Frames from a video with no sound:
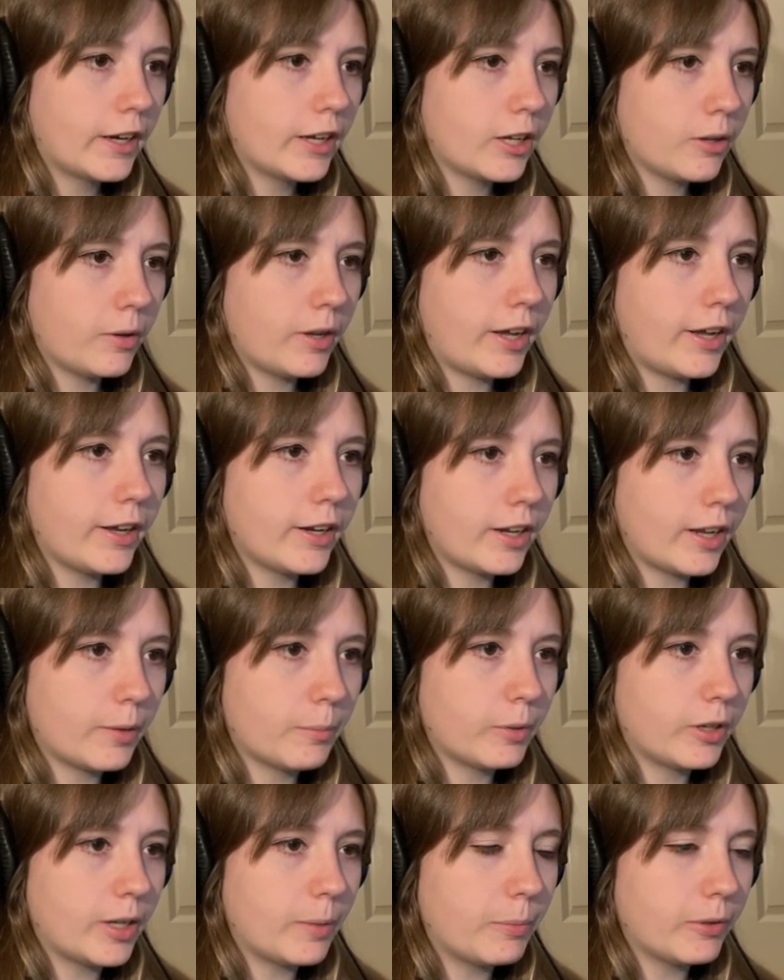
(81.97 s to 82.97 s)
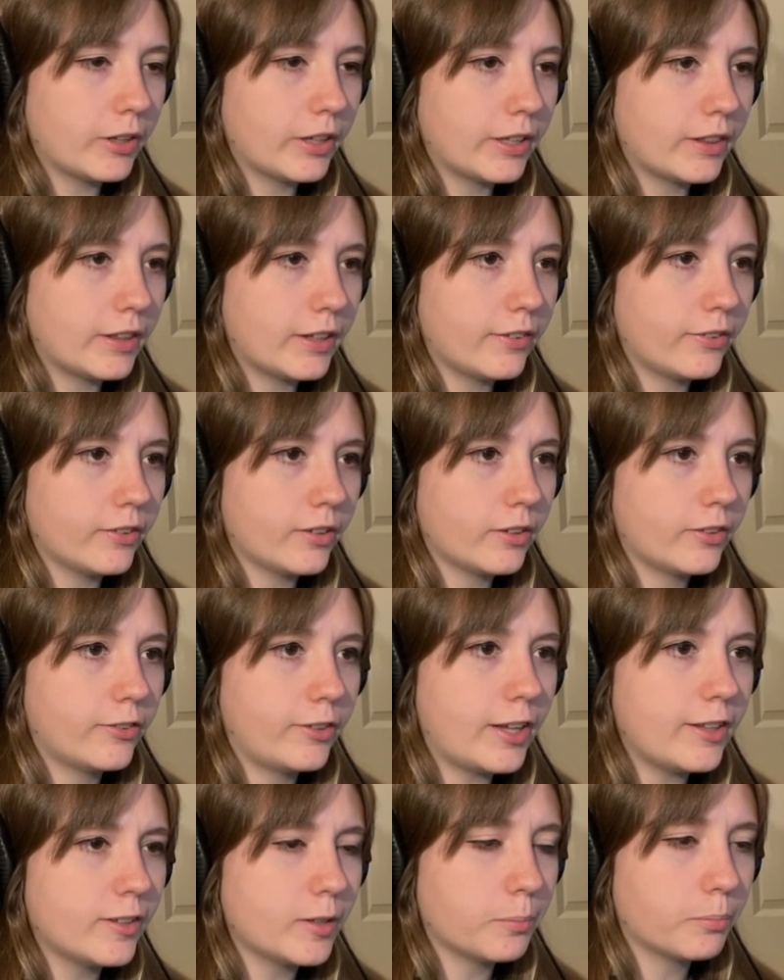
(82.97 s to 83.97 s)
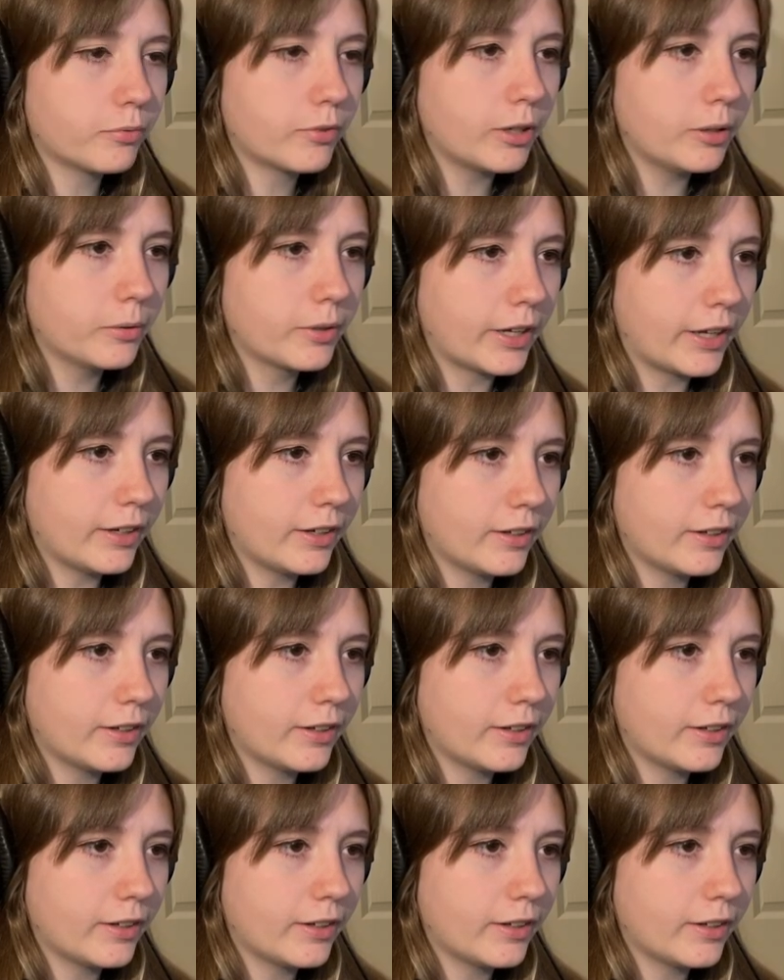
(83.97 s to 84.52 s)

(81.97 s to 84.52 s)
I go ahead and manipulate this set to broken?